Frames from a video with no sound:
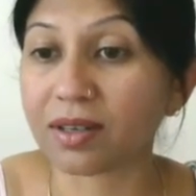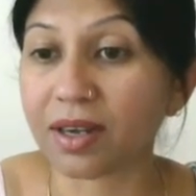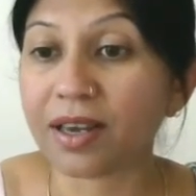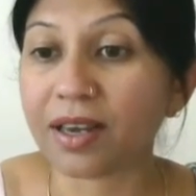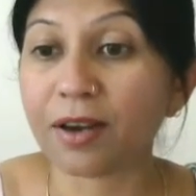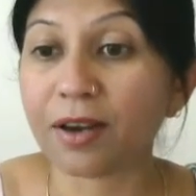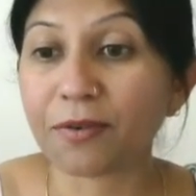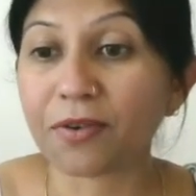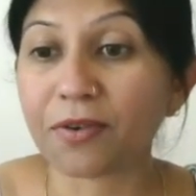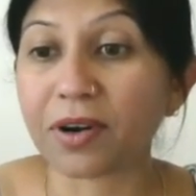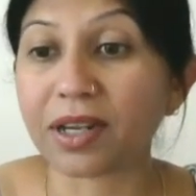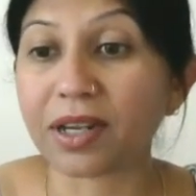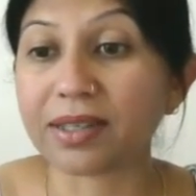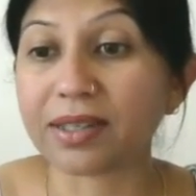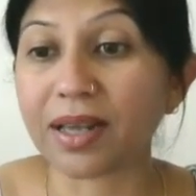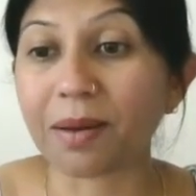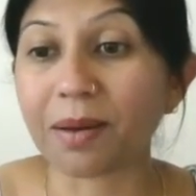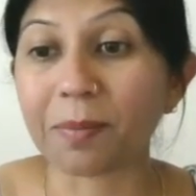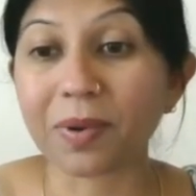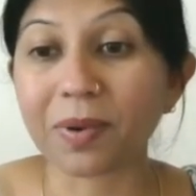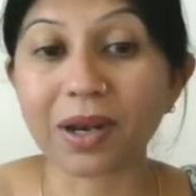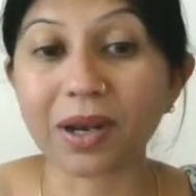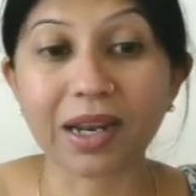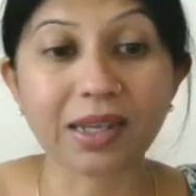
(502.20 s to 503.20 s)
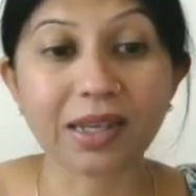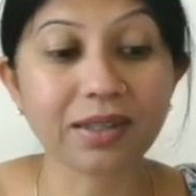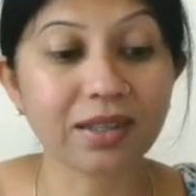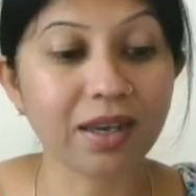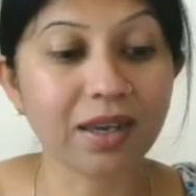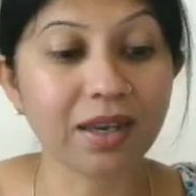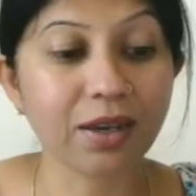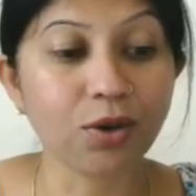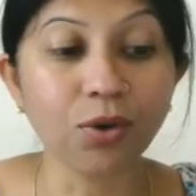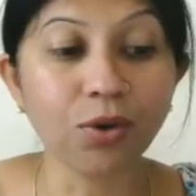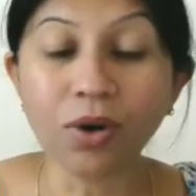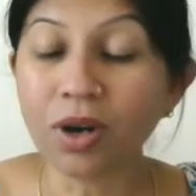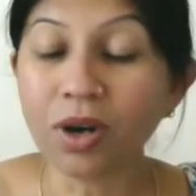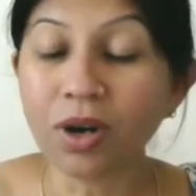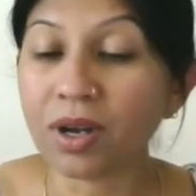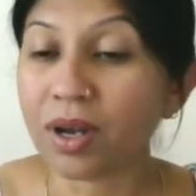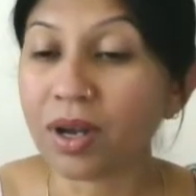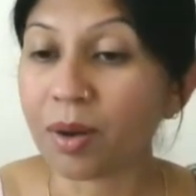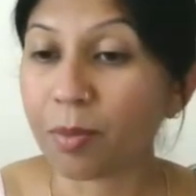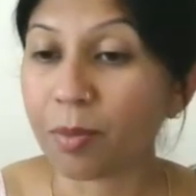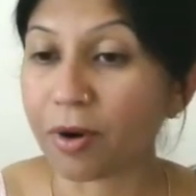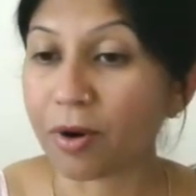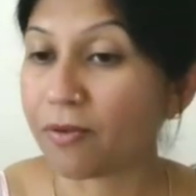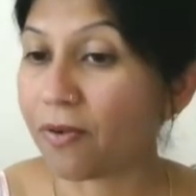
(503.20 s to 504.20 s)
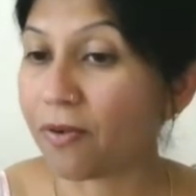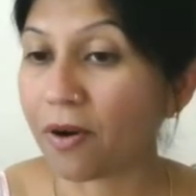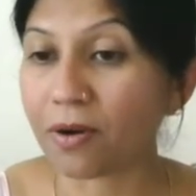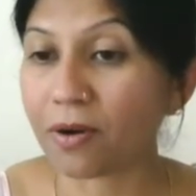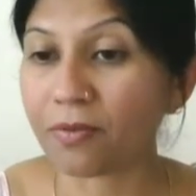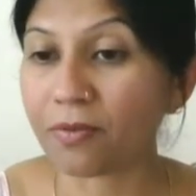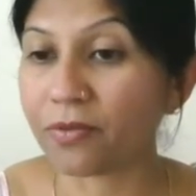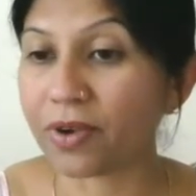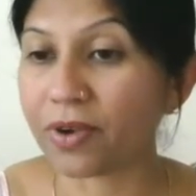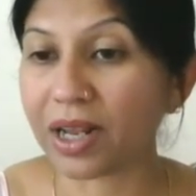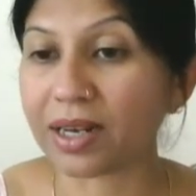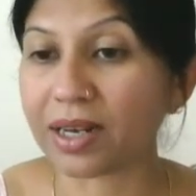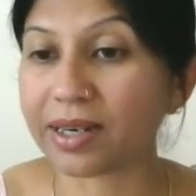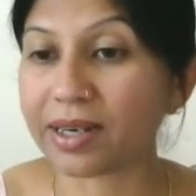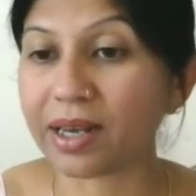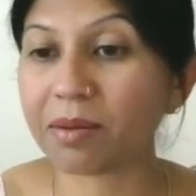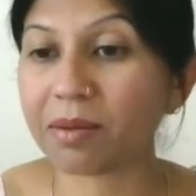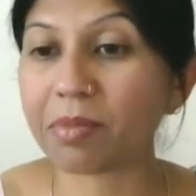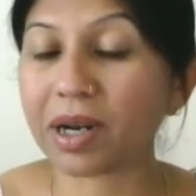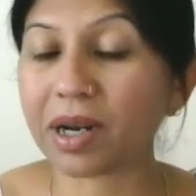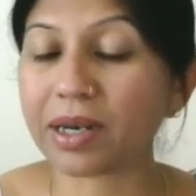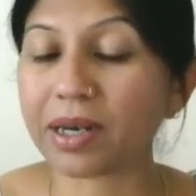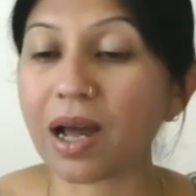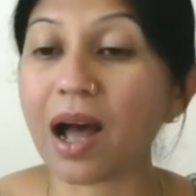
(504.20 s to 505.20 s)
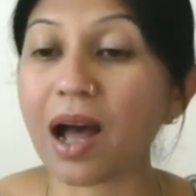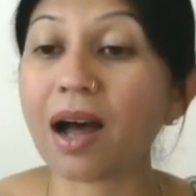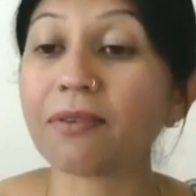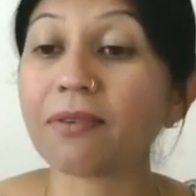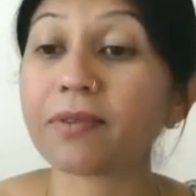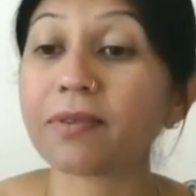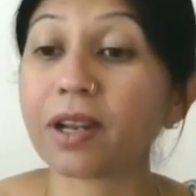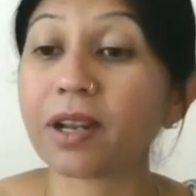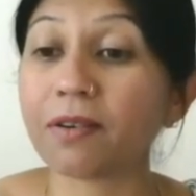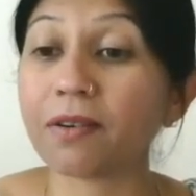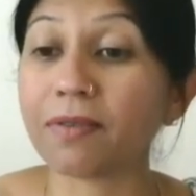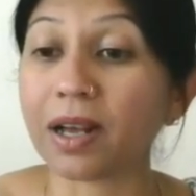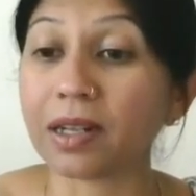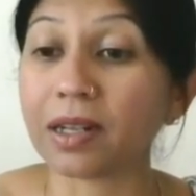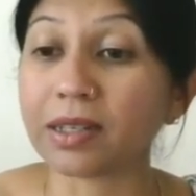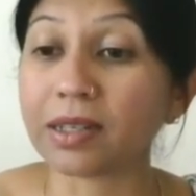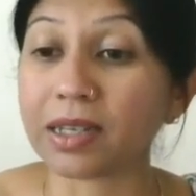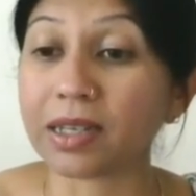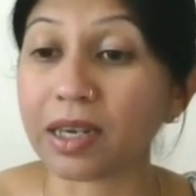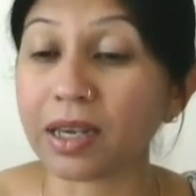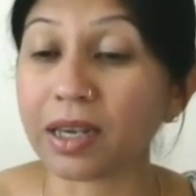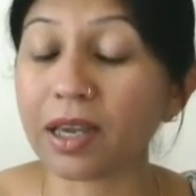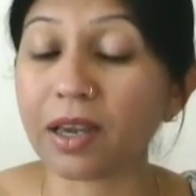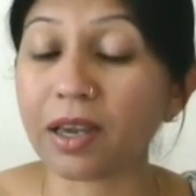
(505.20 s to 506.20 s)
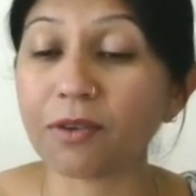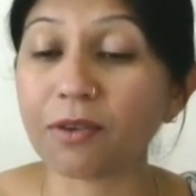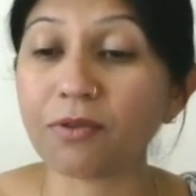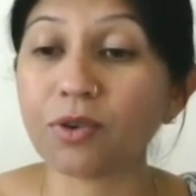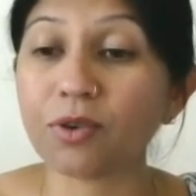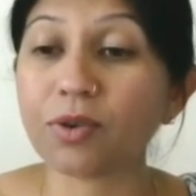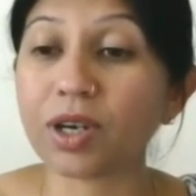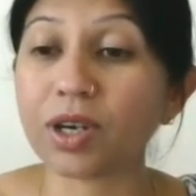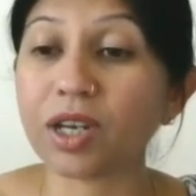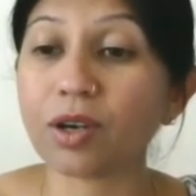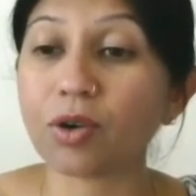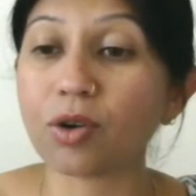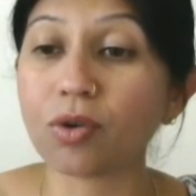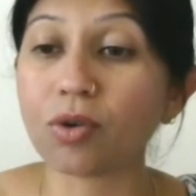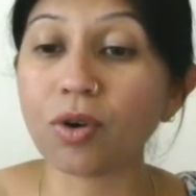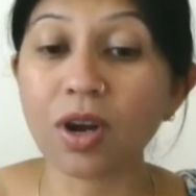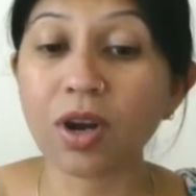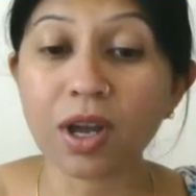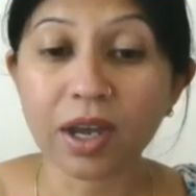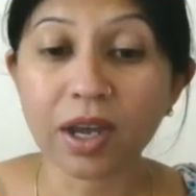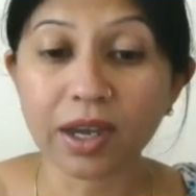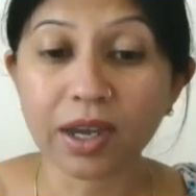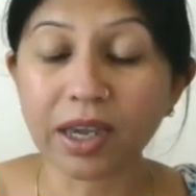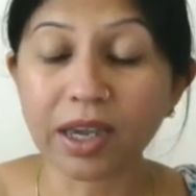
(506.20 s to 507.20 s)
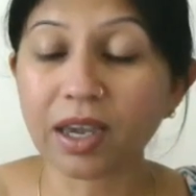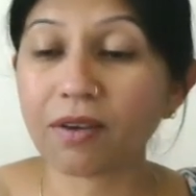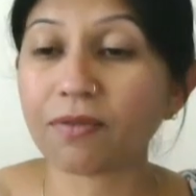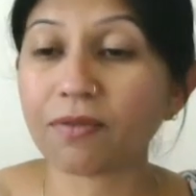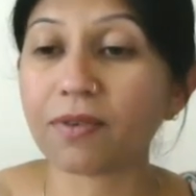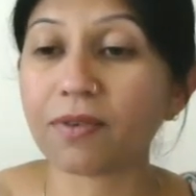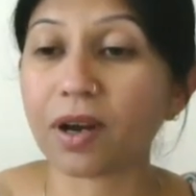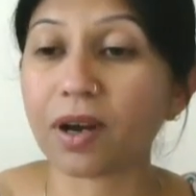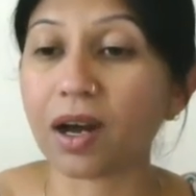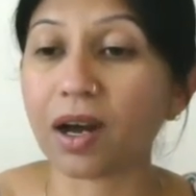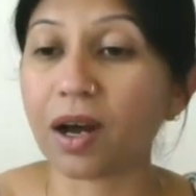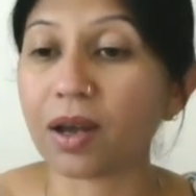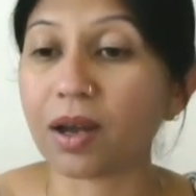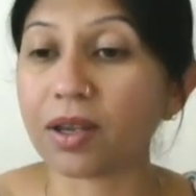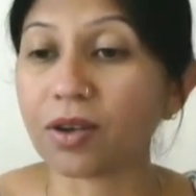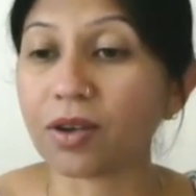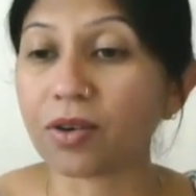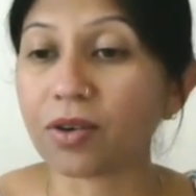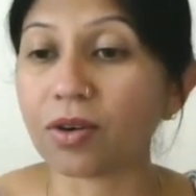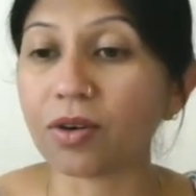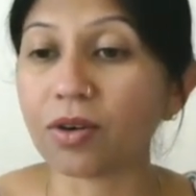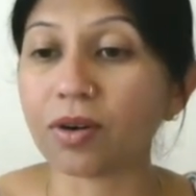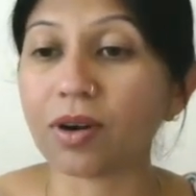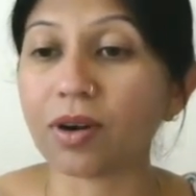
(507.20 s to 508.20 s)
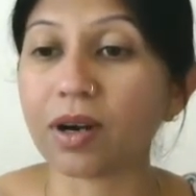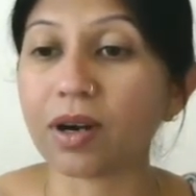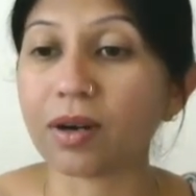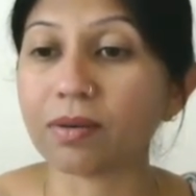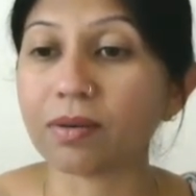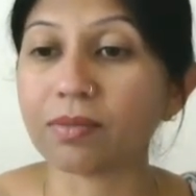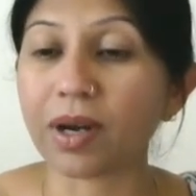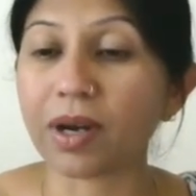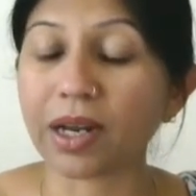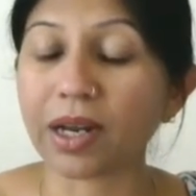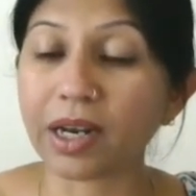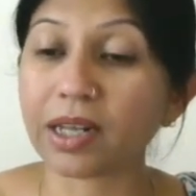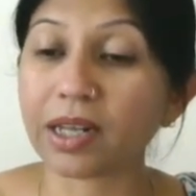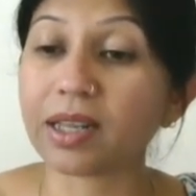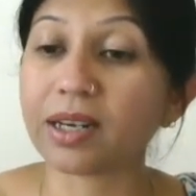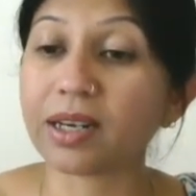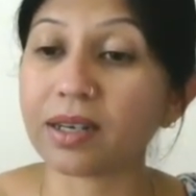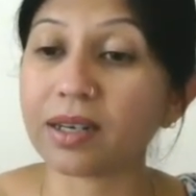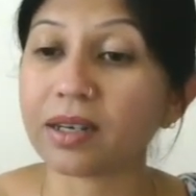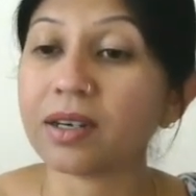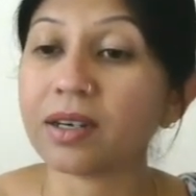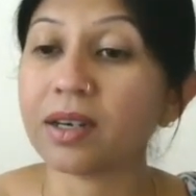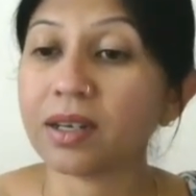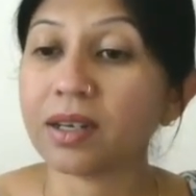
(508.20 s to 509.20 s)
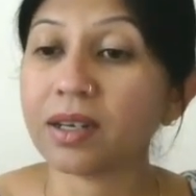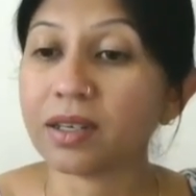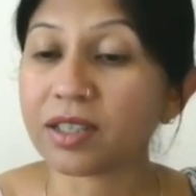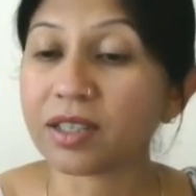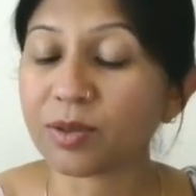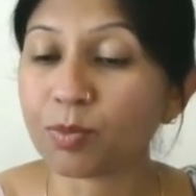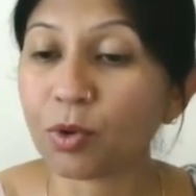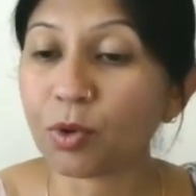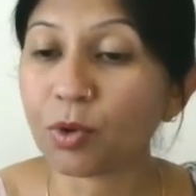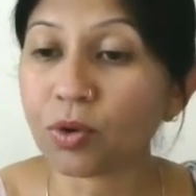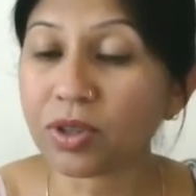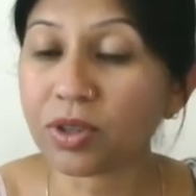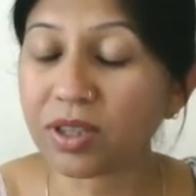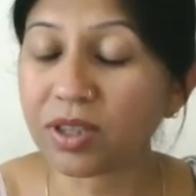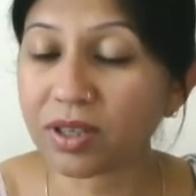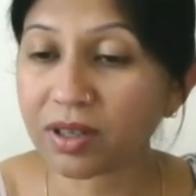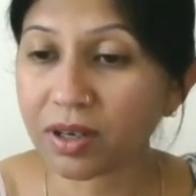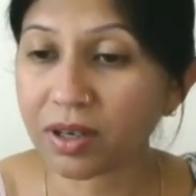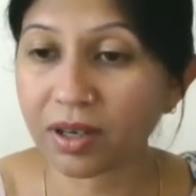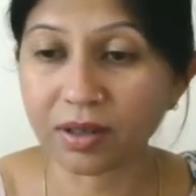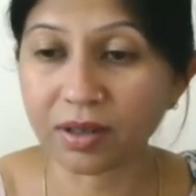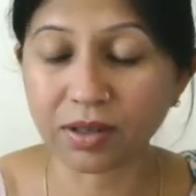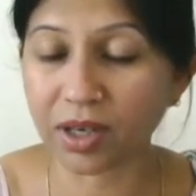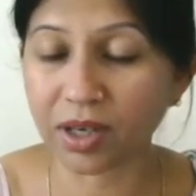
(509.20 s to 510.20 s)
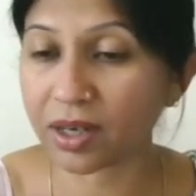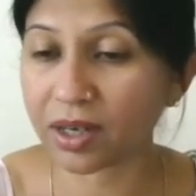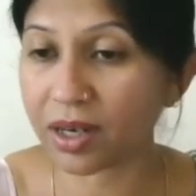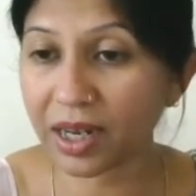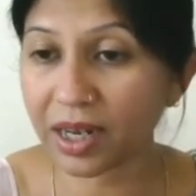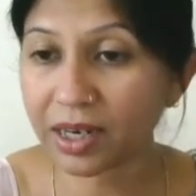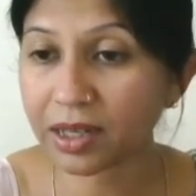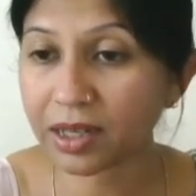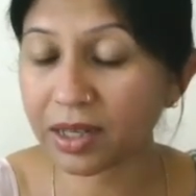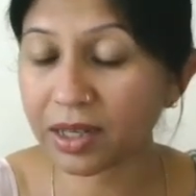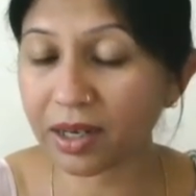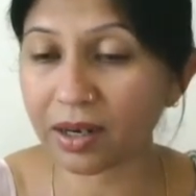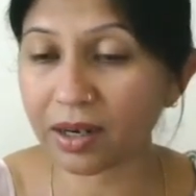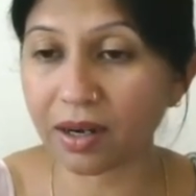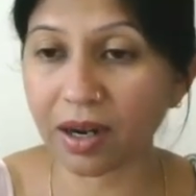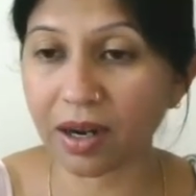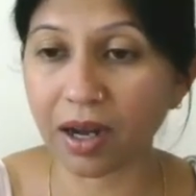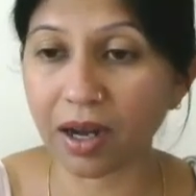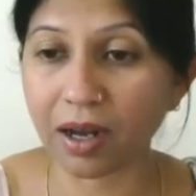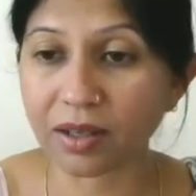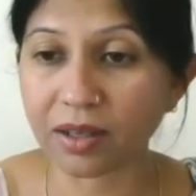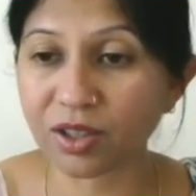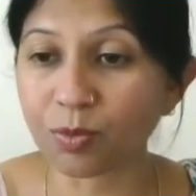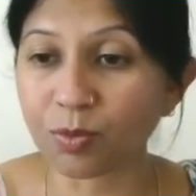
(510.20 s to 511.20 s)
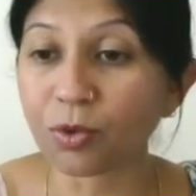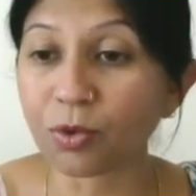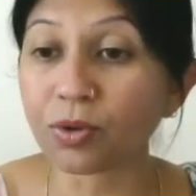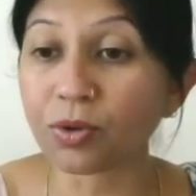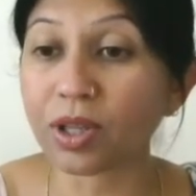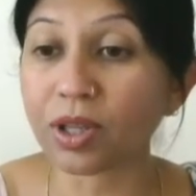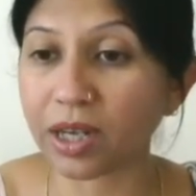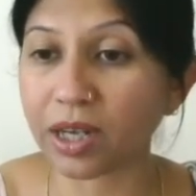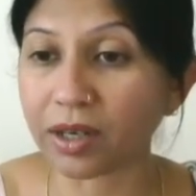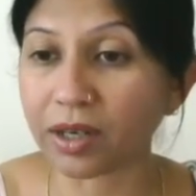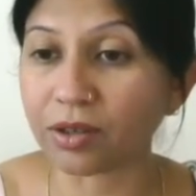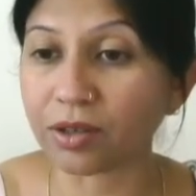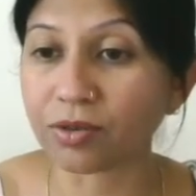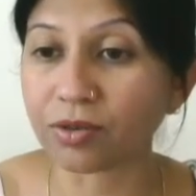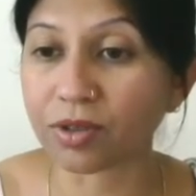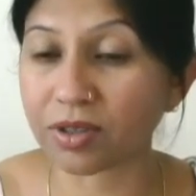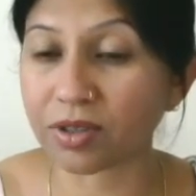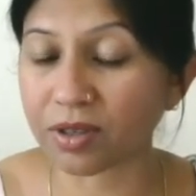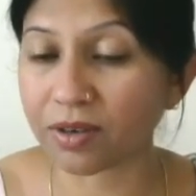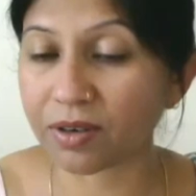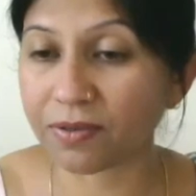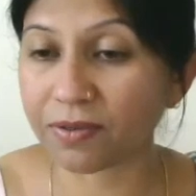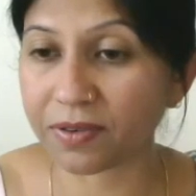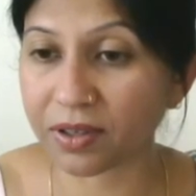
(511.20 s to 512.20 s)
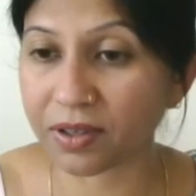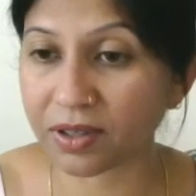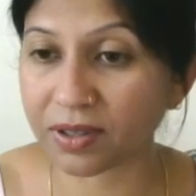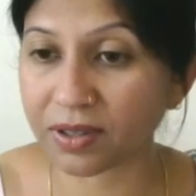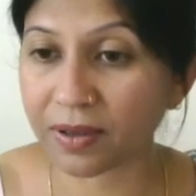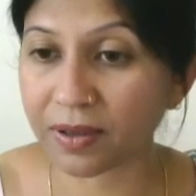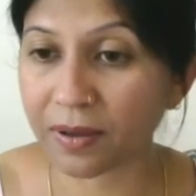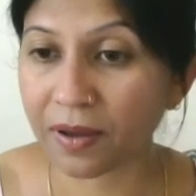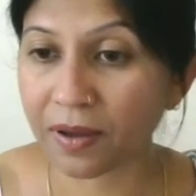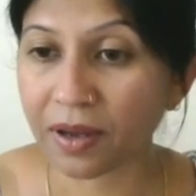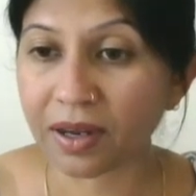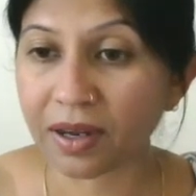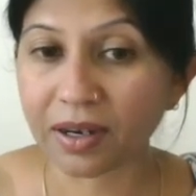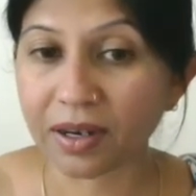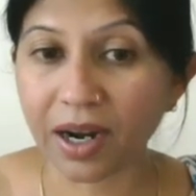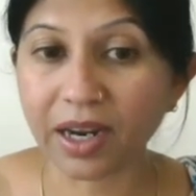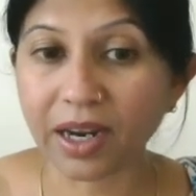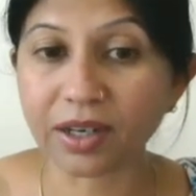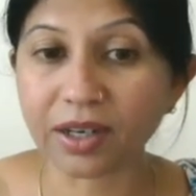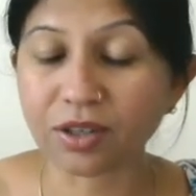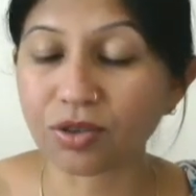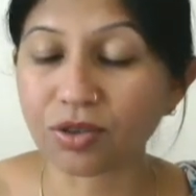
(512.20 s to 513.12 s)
For example, let's say you perform welding, but after welding, if you need to give, another smoothening to the surface, right?